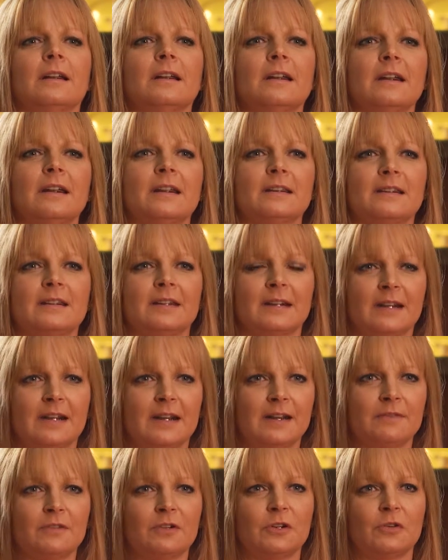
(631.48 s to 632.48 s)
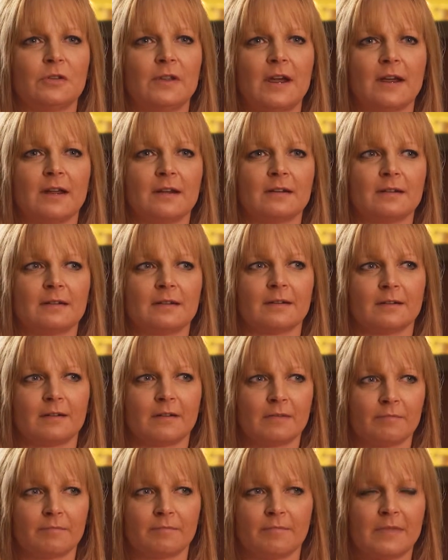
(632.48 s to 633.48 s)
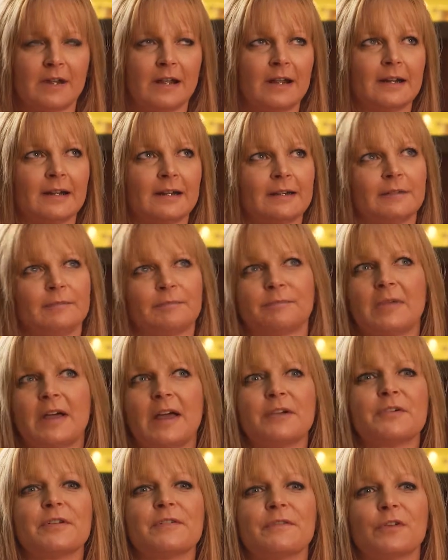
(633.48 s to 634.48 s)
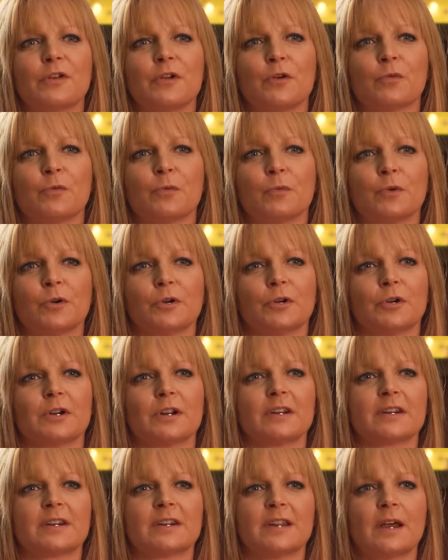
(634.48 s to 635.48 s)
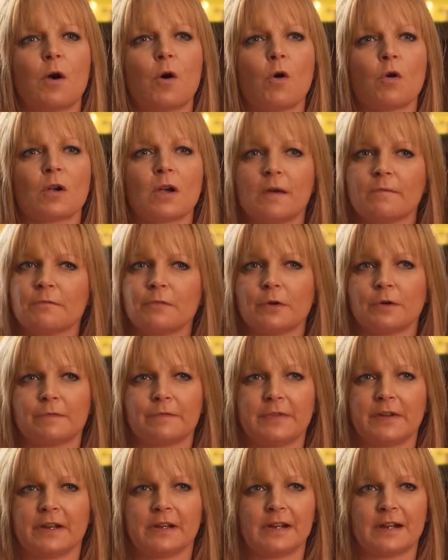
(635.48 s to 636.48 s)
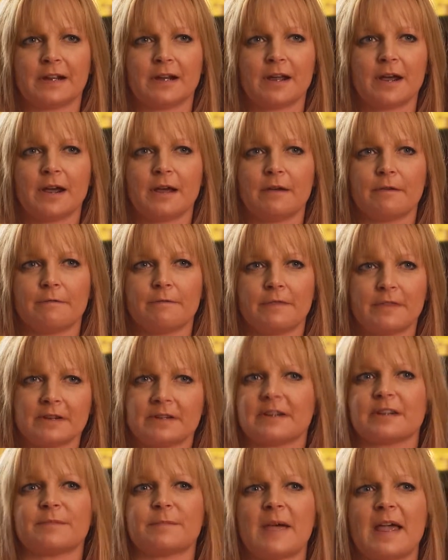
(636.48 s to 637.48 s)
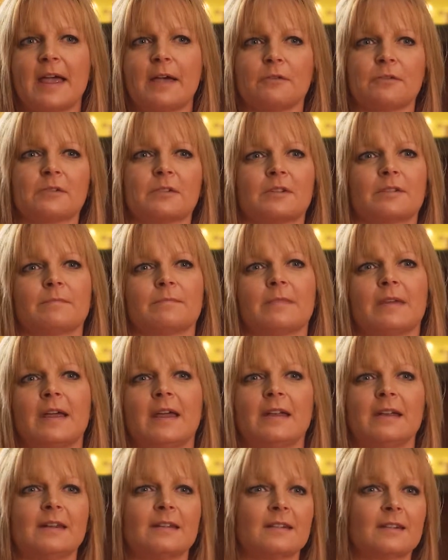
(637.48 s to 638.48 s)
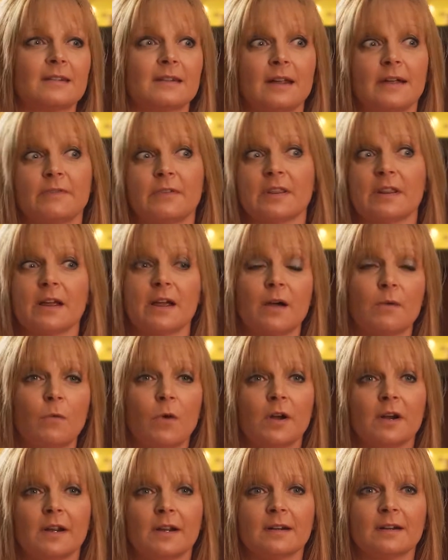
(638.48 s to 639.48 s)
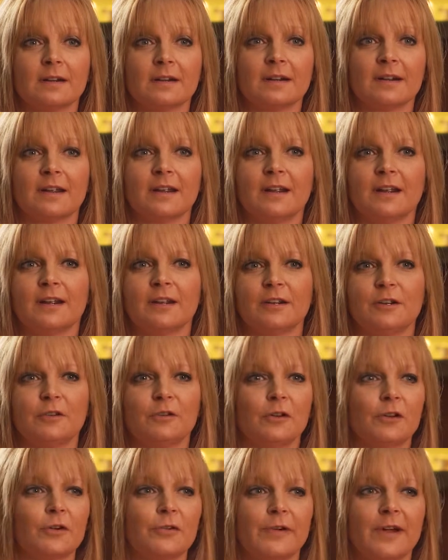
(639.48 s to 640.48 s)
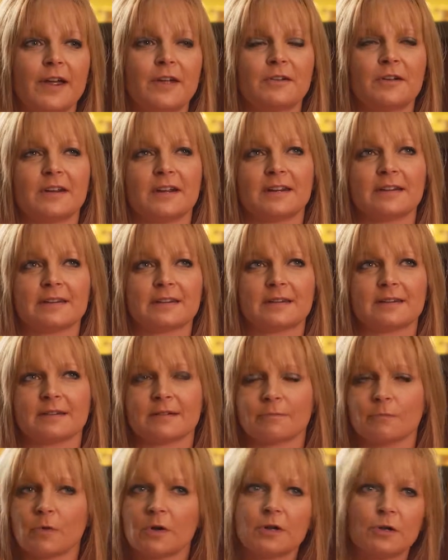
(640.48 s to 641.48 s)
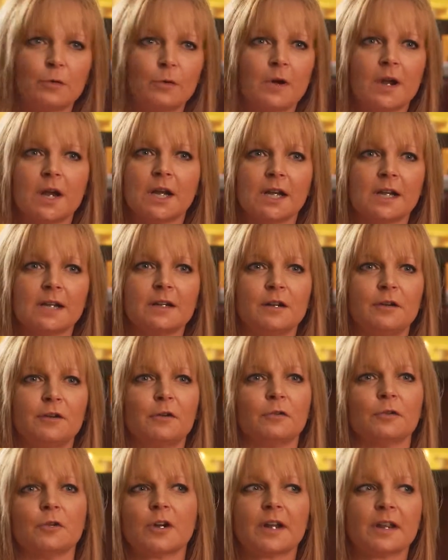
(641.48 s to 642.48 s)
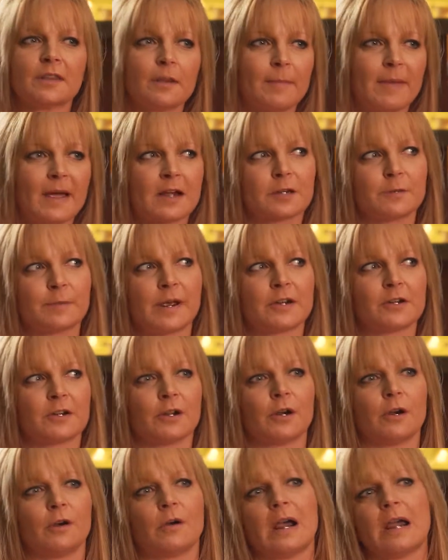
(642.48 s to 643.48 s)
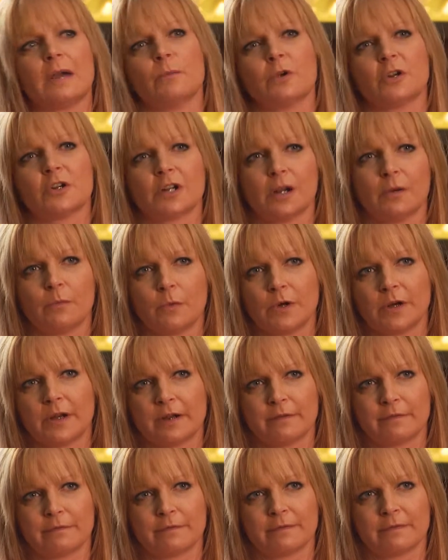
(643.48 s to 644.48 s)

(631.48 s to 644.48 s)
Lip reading: it gives you that, I don't even know the word, it's that whole comfort feeling of this is my house and it's everything I wanted. You look around and it's what you wanted. You don't look at the backsplash and go, I wish I would have.